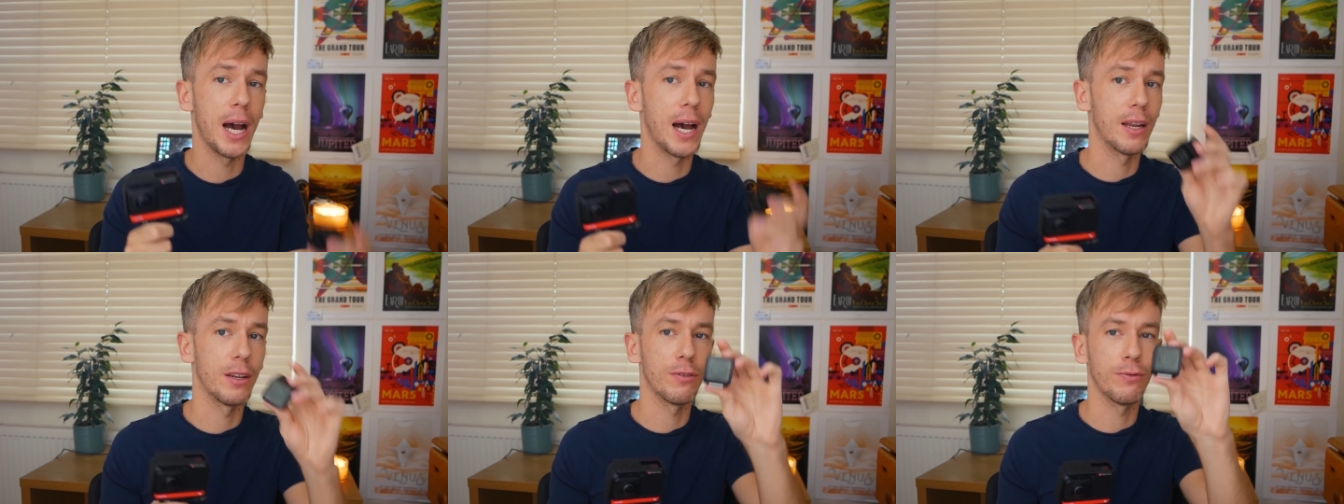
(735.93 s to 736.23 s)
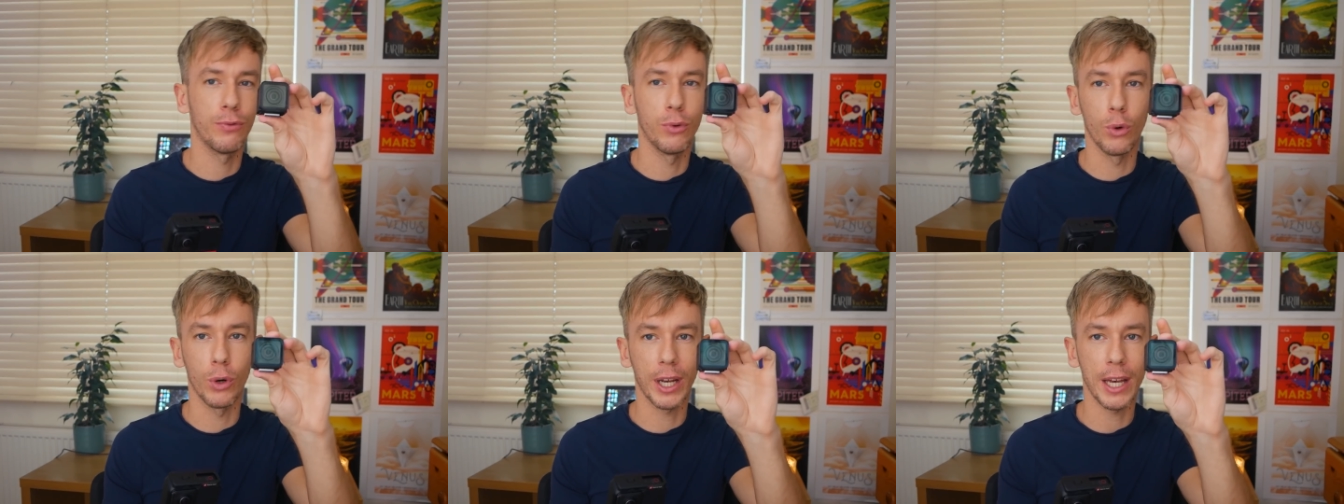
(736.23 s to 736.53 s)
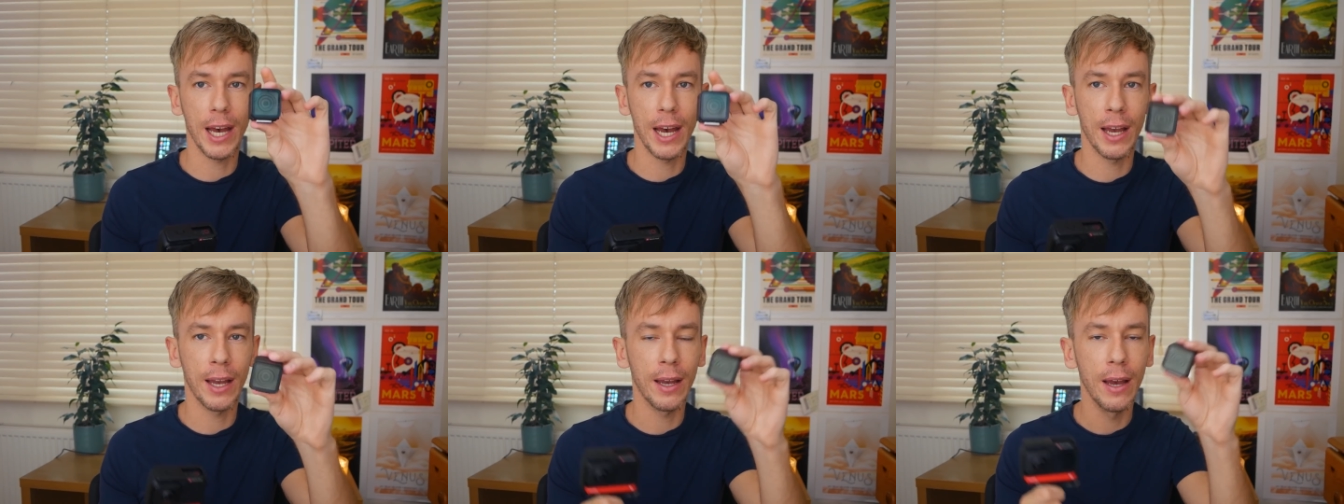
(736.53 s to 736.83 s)
and
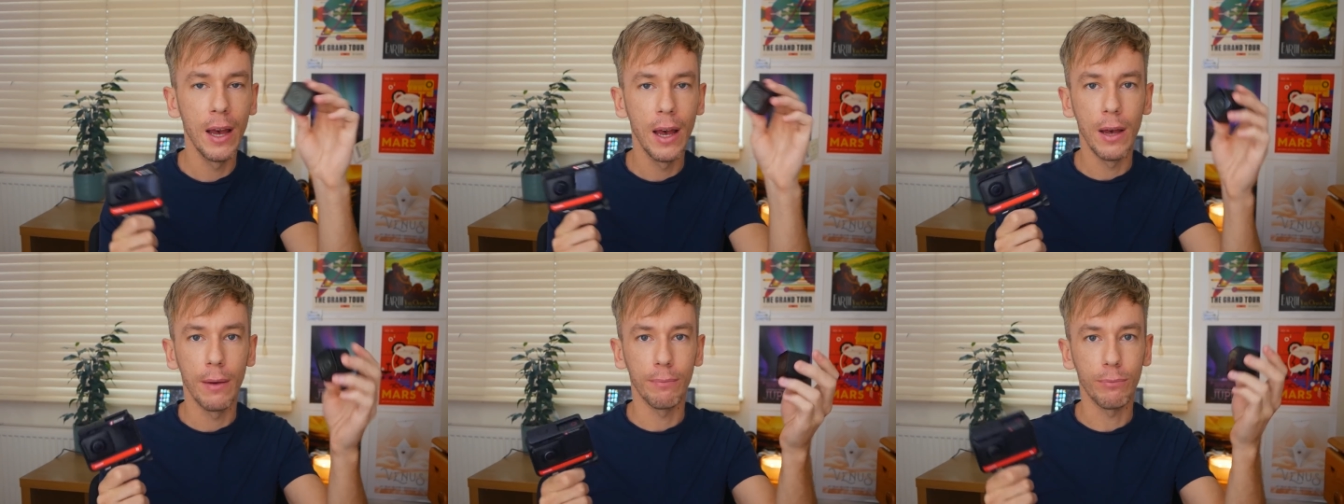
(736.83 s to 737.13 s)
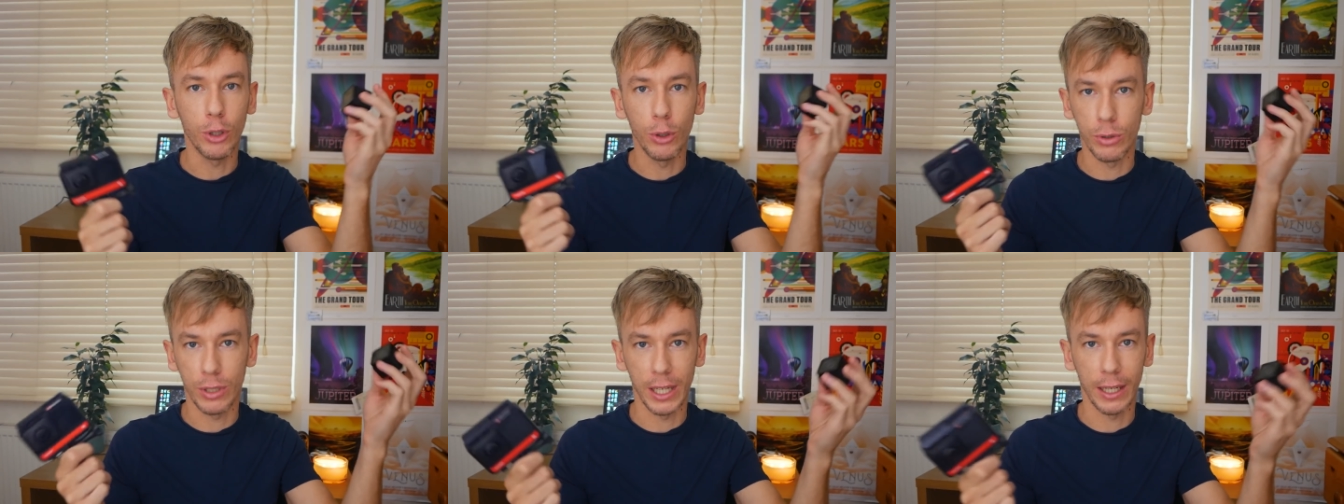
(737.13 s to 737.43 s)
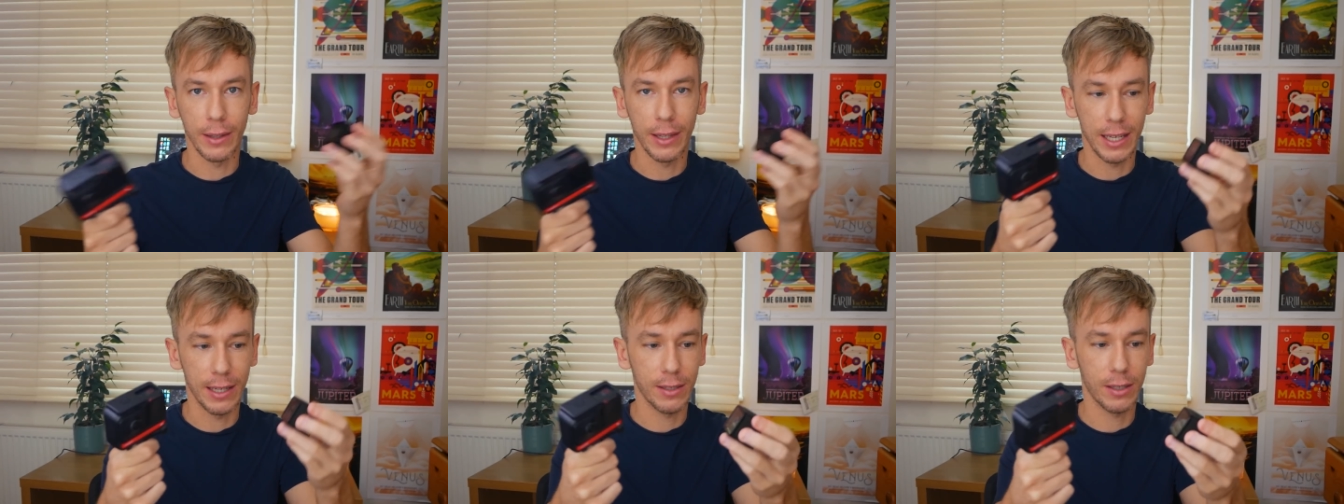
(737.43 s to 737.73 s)
4K
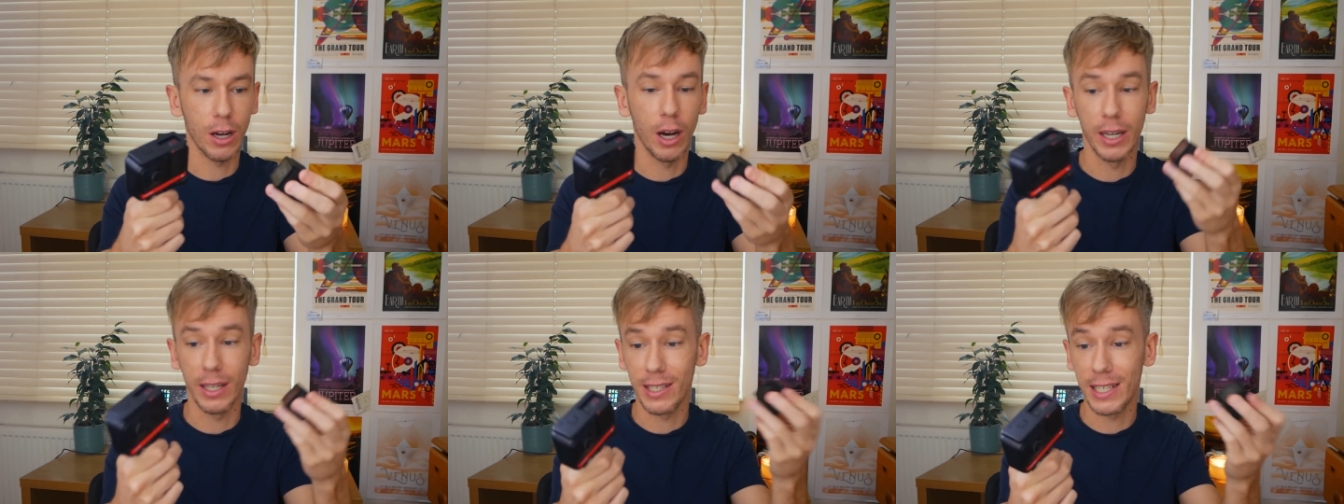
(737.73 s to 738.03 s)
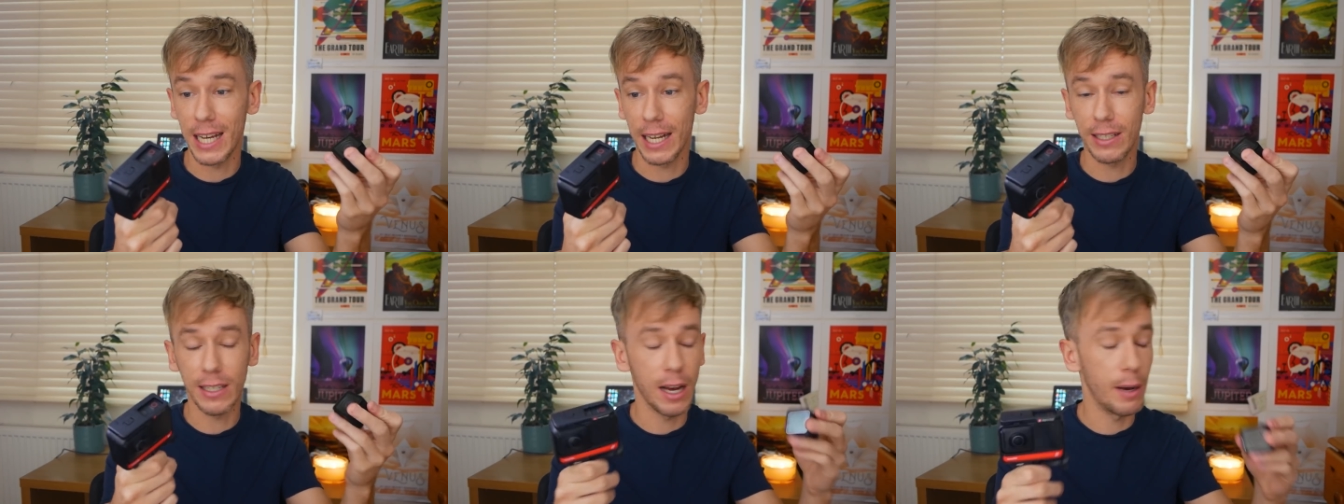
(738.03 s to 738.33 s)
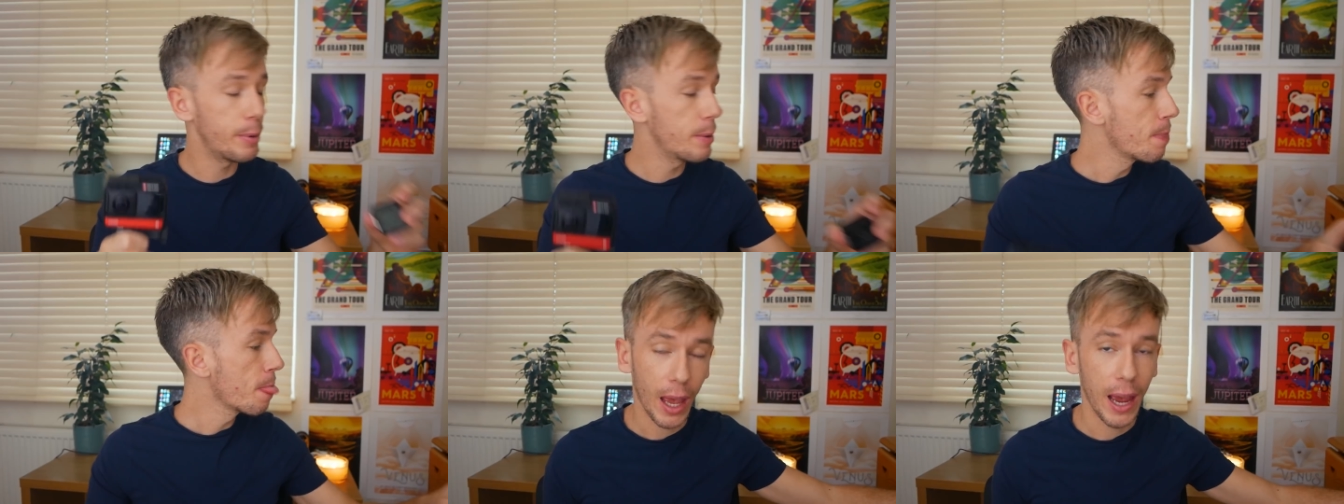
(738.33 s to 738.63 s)
using this kind of
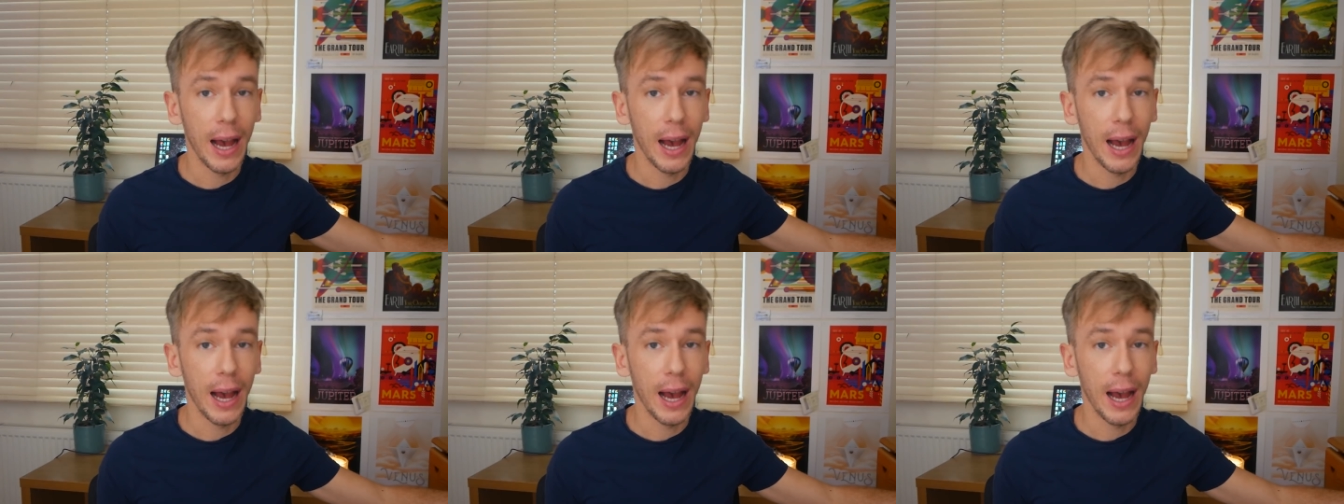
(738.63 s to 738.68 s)
setup.